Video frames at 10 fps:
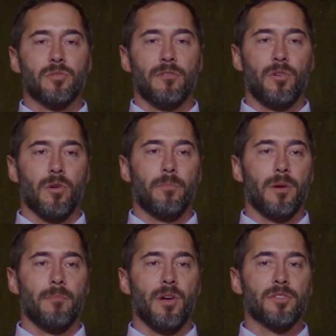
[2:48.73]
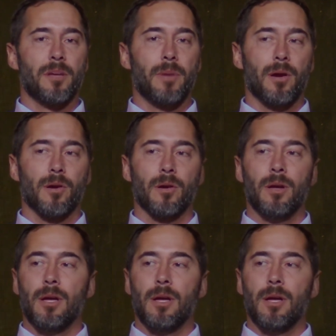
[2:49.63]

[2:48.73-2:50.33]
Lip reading: So if you're a multi-payer,